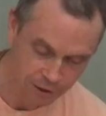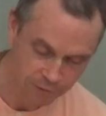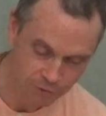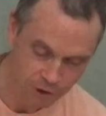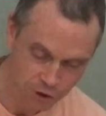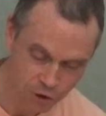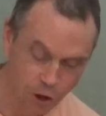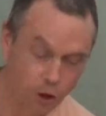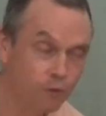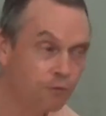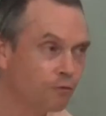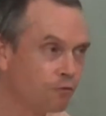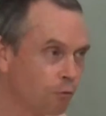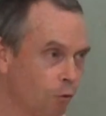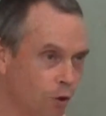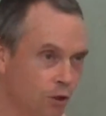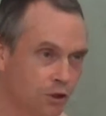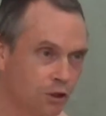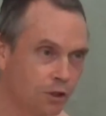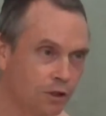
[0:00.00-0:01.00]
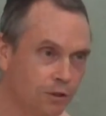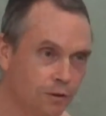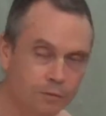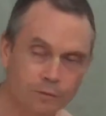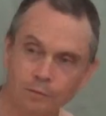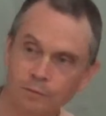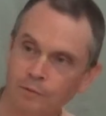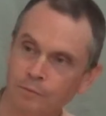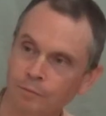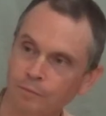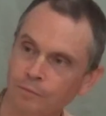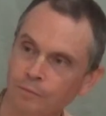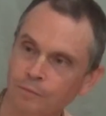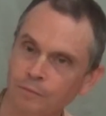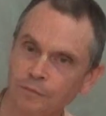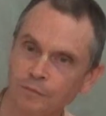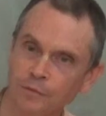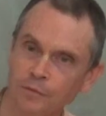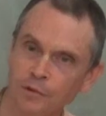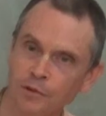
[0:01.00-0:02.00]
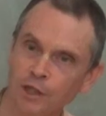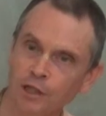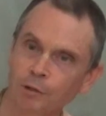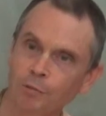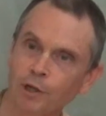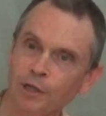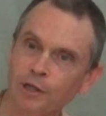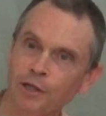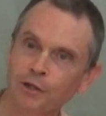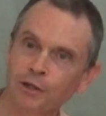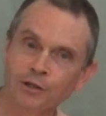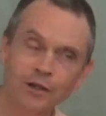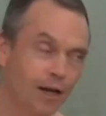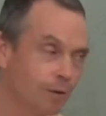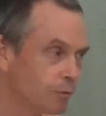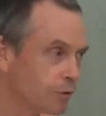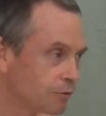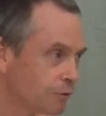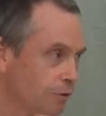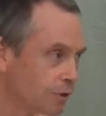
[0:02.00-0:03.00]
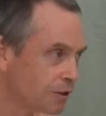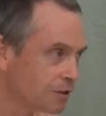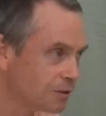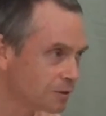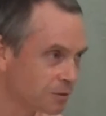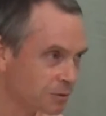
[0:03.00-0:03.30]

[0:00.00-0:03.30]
of his own fortune. Anybody heard that before?